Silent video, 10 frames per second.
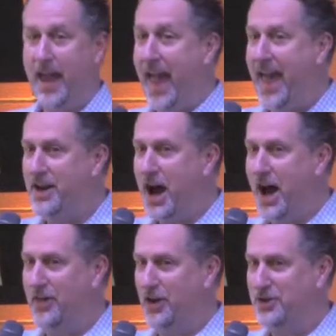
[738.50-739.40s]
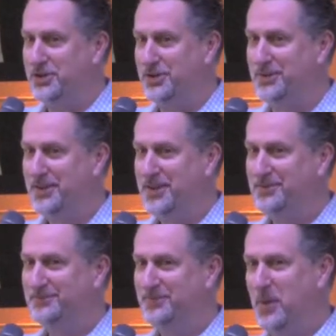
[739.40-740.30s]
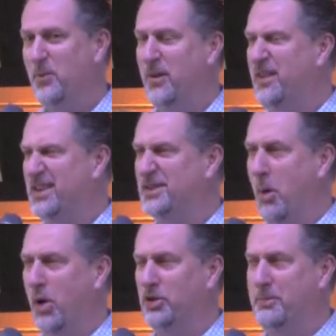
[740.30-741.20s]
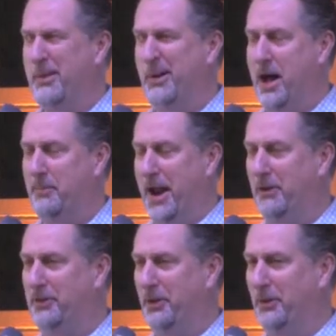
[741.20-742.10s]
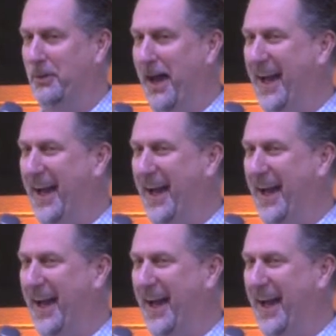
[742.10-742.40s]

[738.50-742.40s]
And others. We've got some older people helping out too.